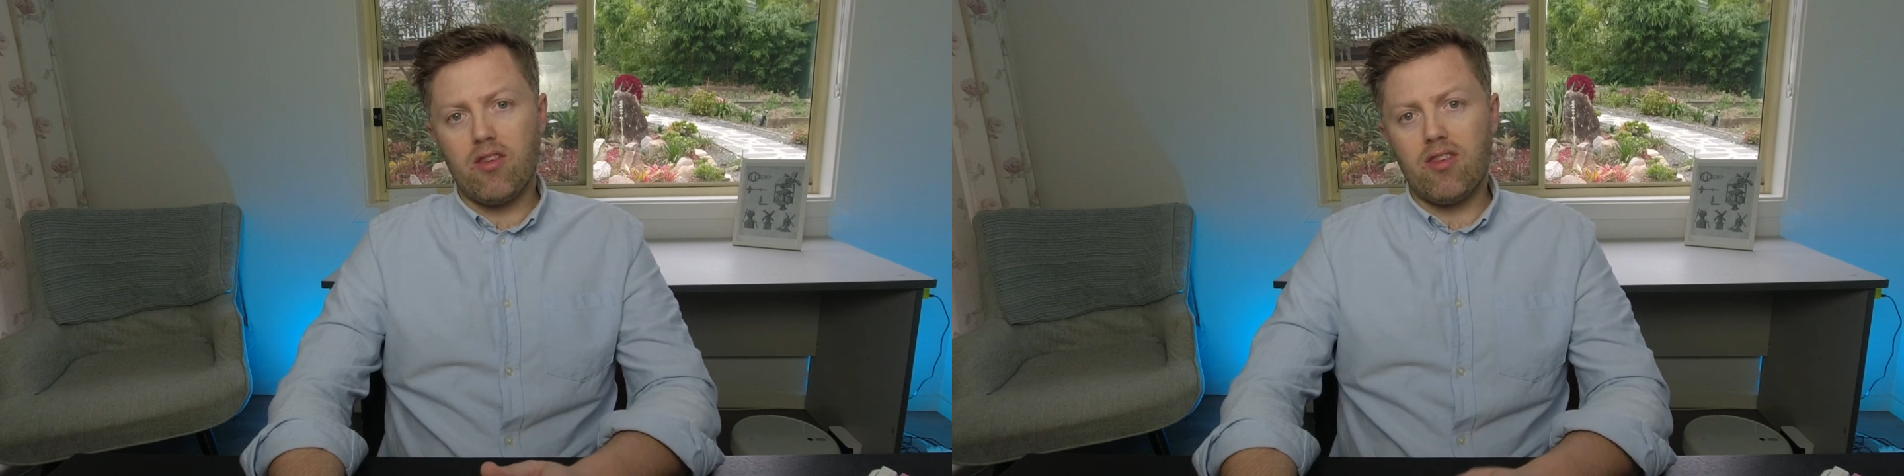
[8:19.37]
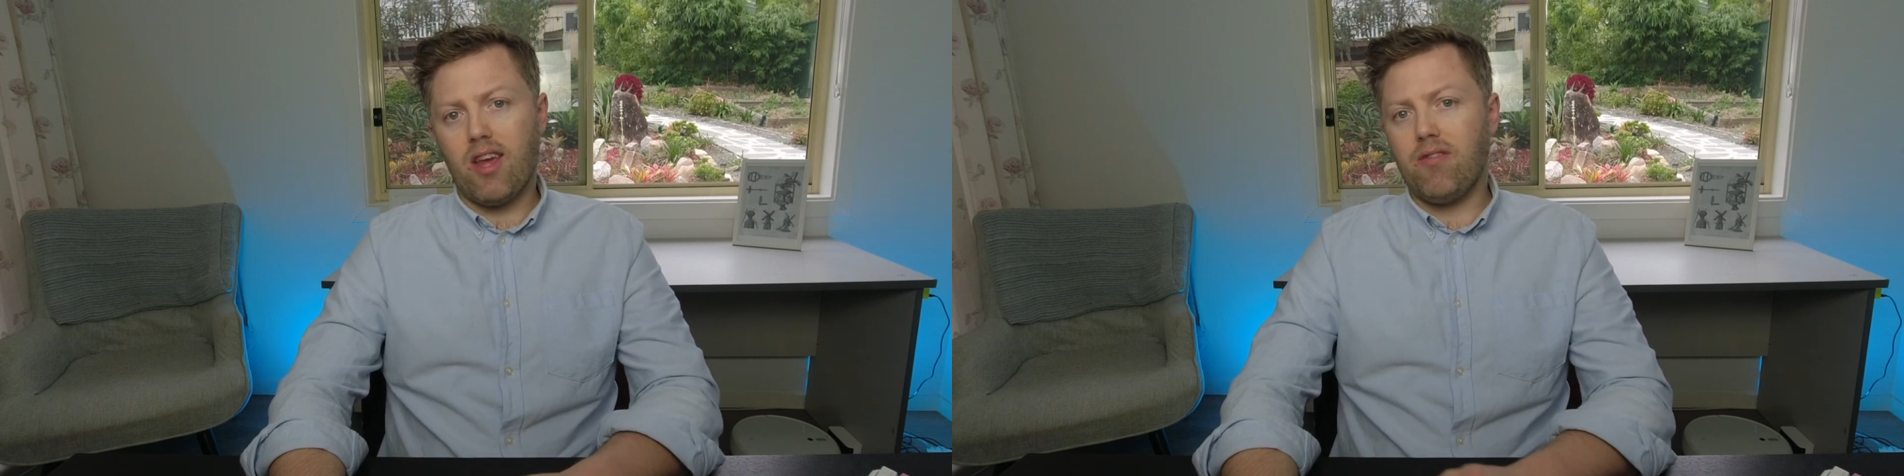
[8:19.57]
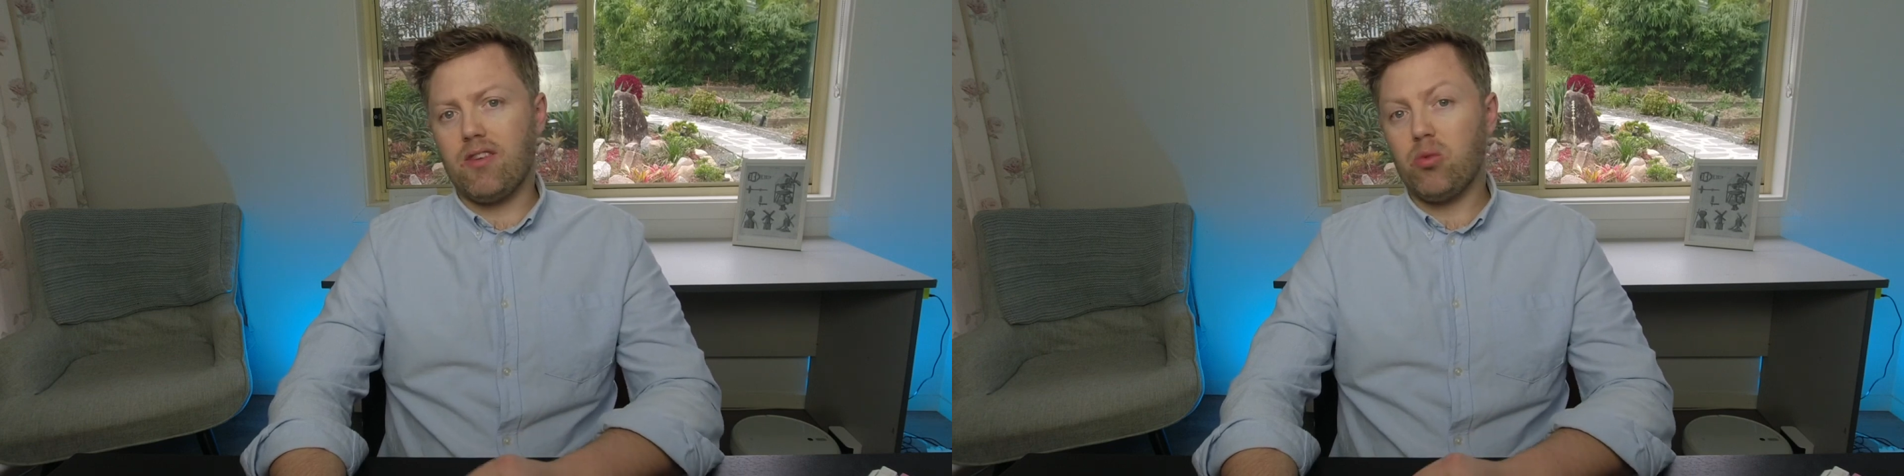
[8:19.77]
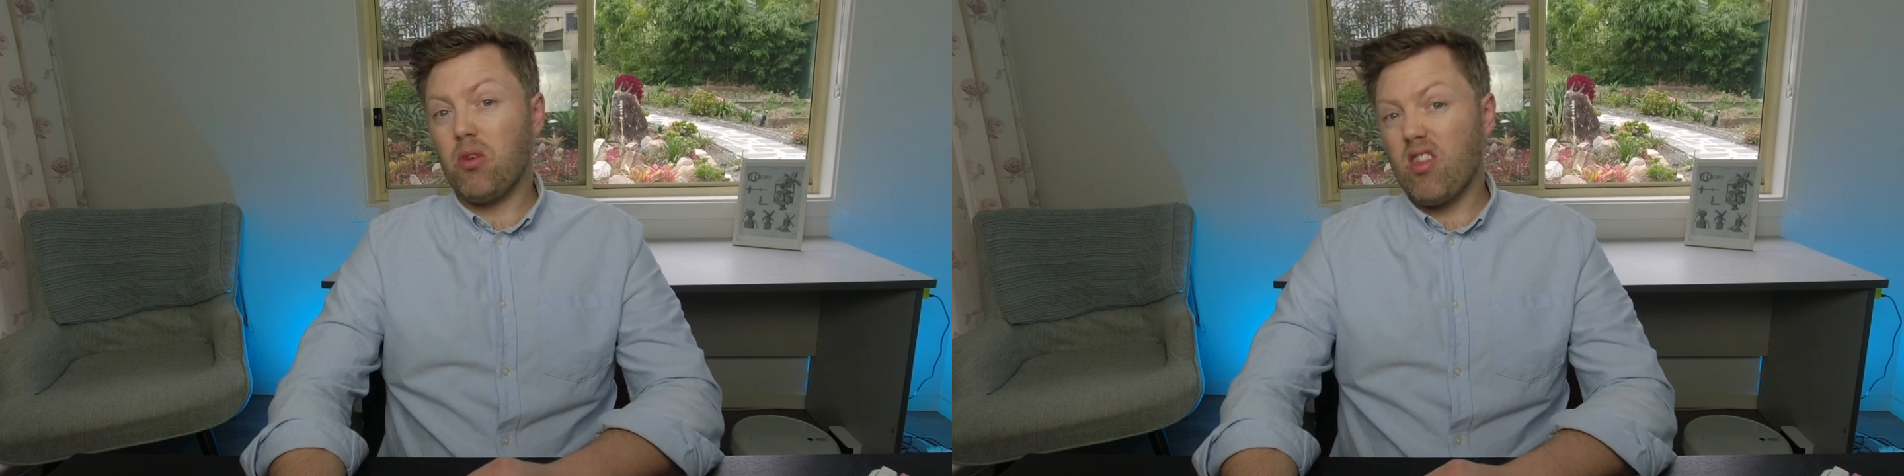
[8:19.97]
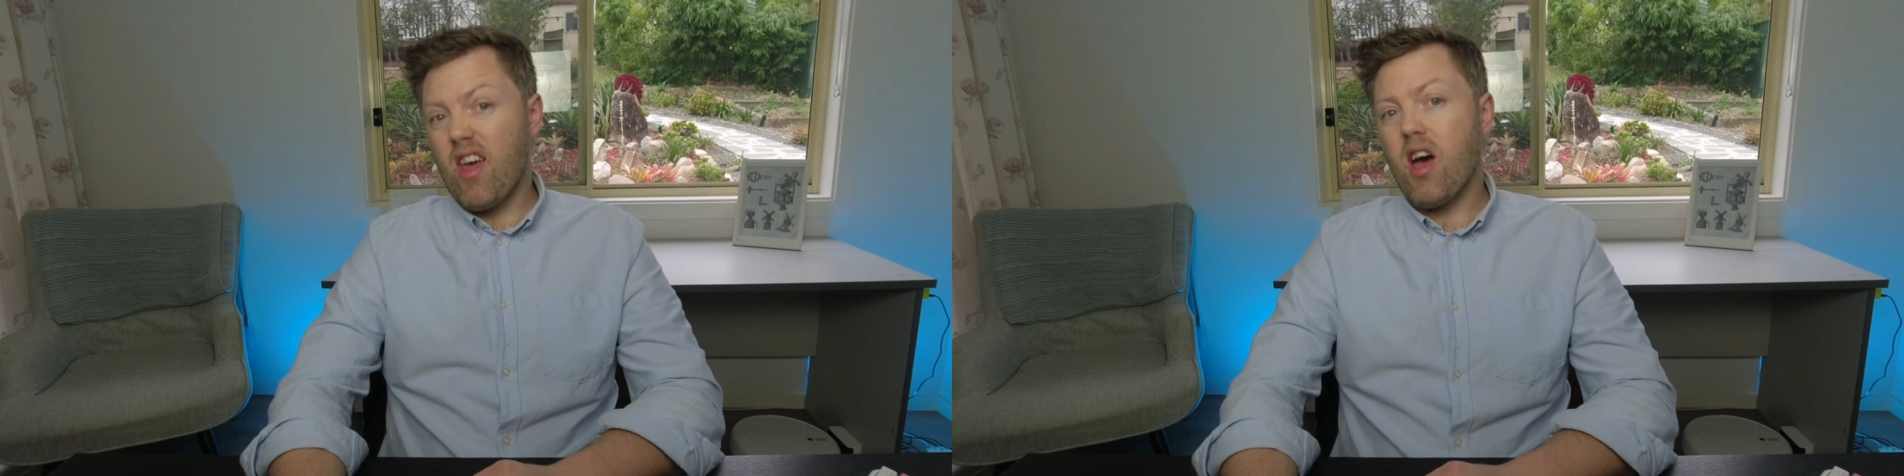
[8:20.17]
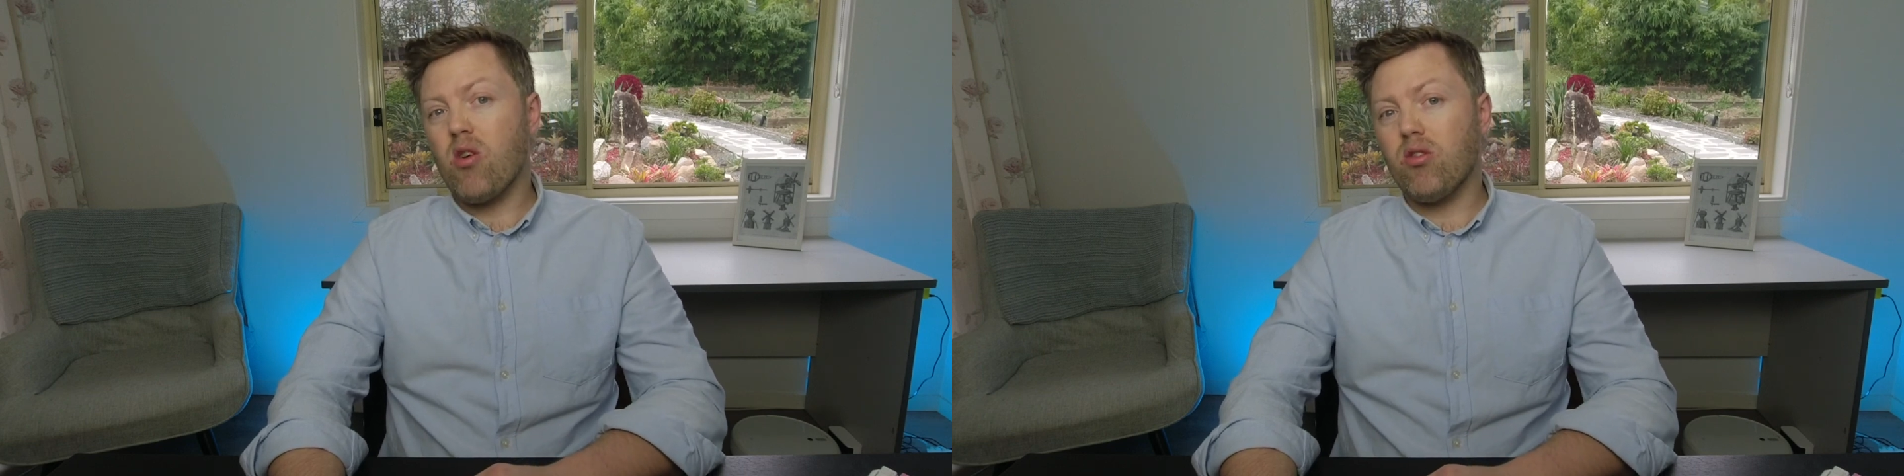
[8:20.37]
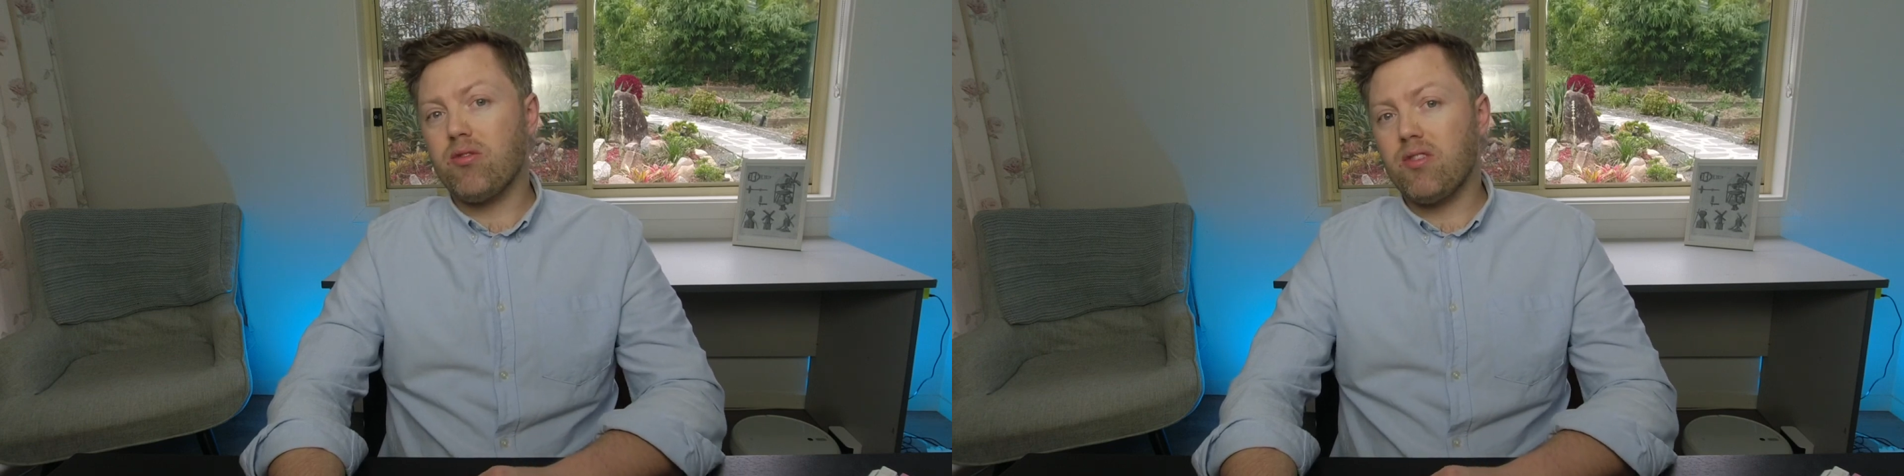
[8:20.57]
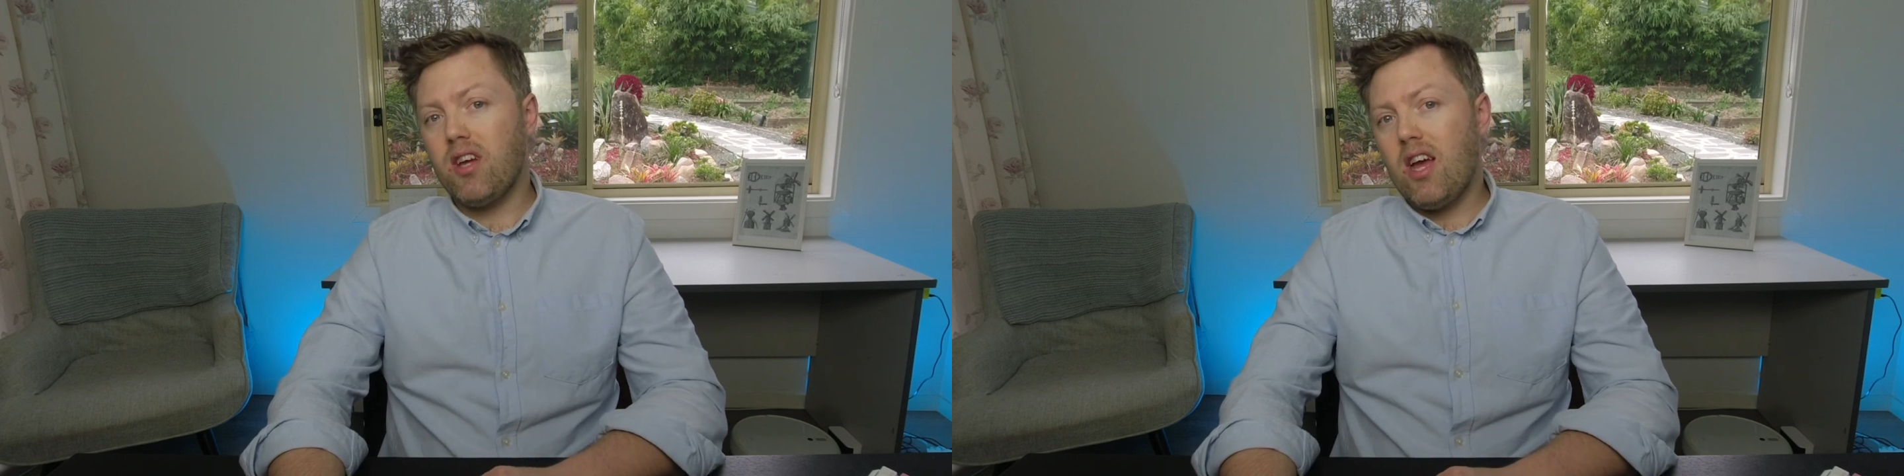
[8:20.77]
safety with that of